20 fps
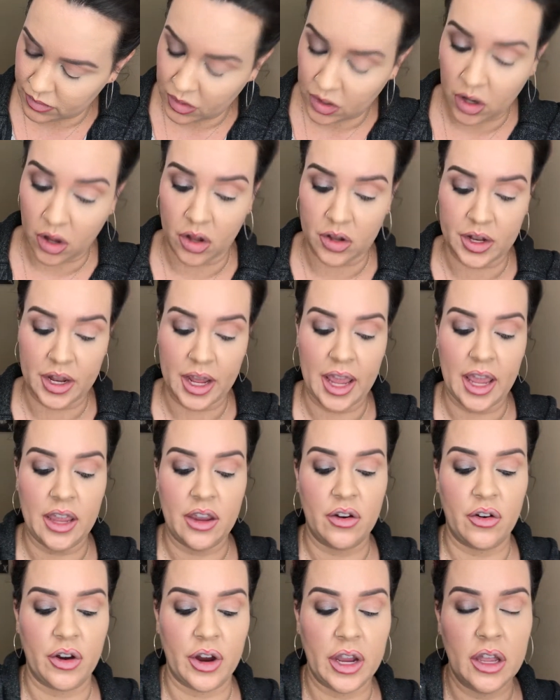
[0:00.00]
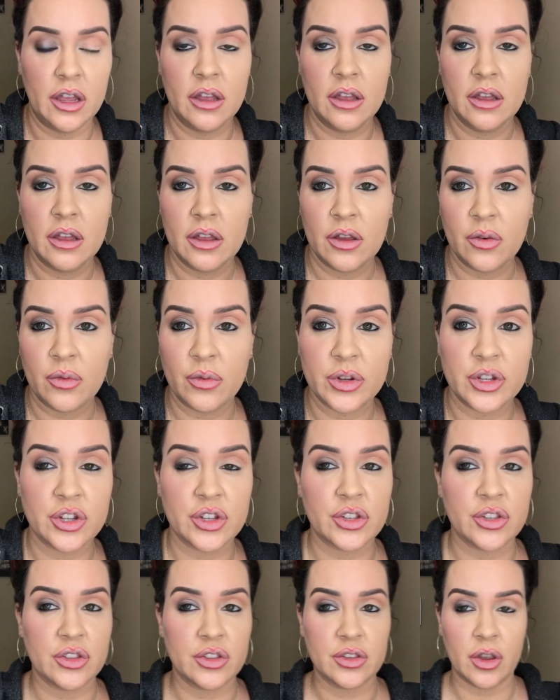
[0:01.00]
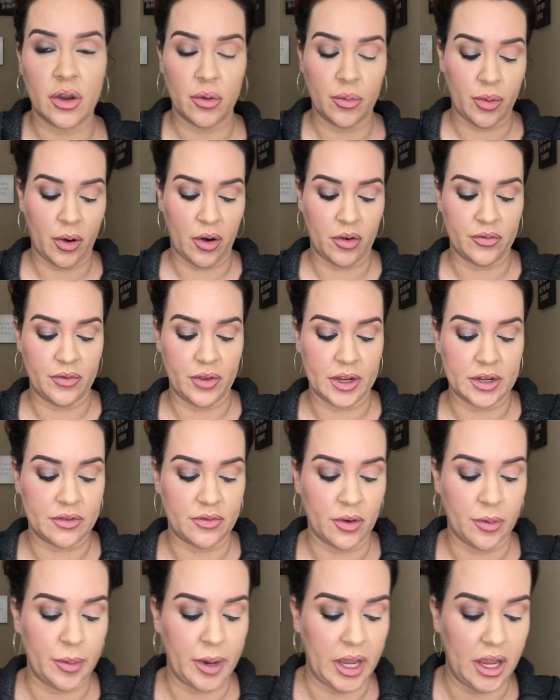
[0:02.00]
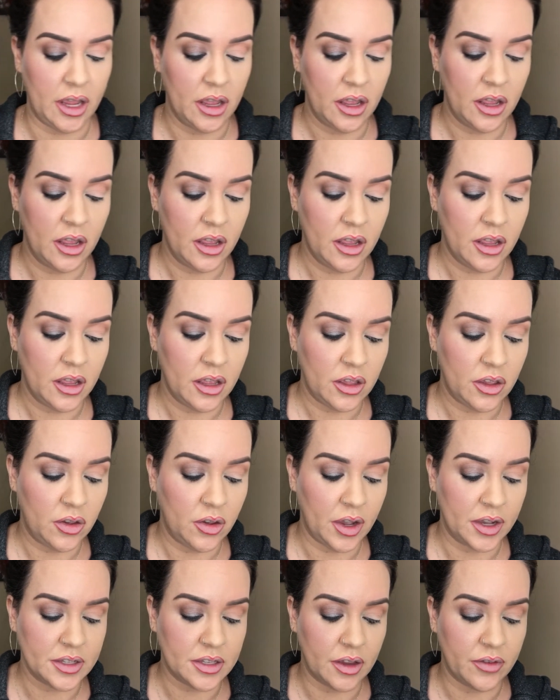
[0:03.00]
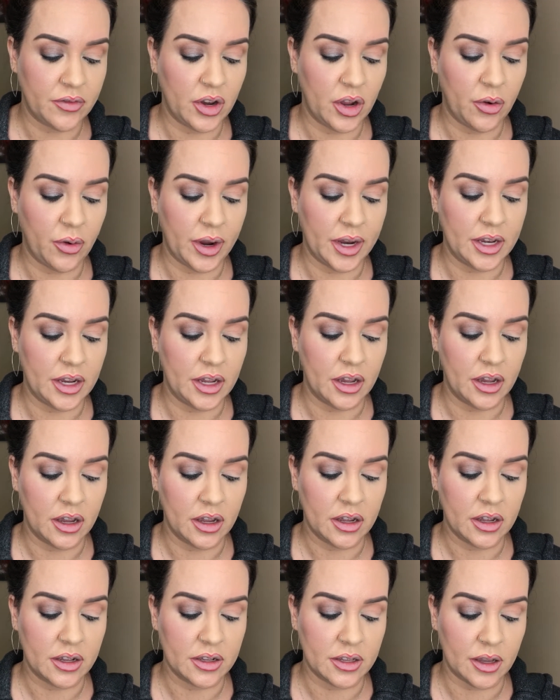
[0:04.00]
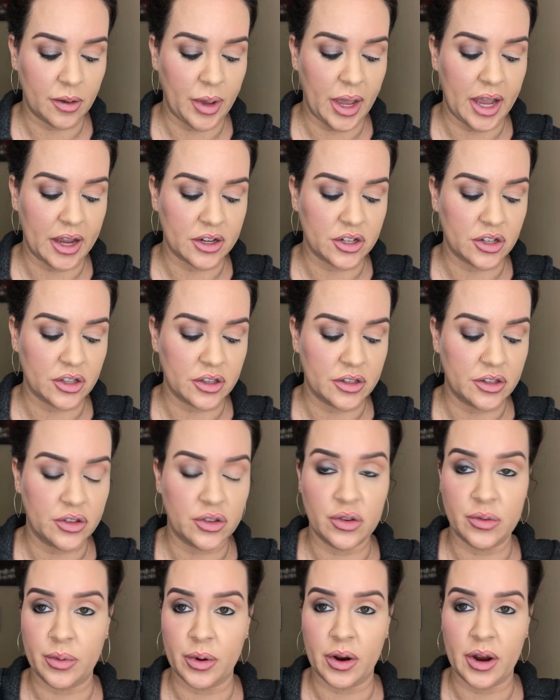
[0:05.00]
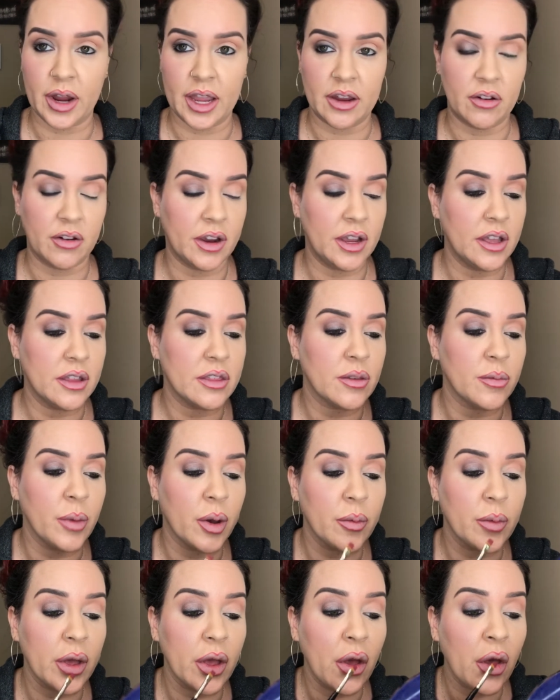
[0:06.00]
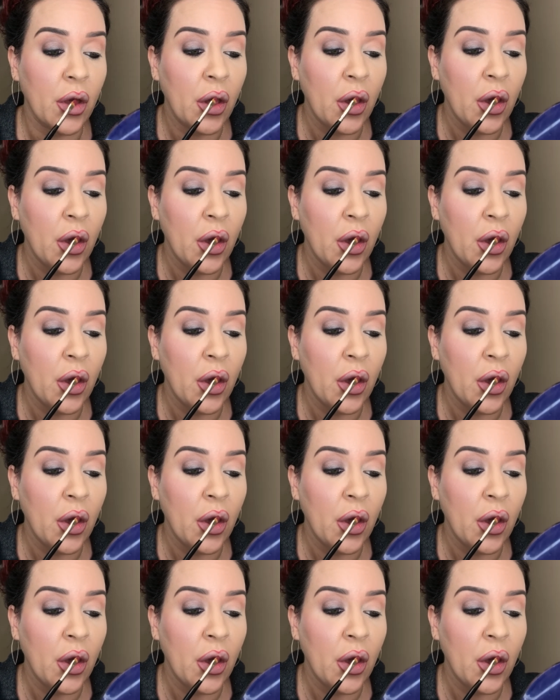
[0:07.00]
called Hangry, which is so perfect for me. You guys have no idea, because I'm actually super hangry at the moment.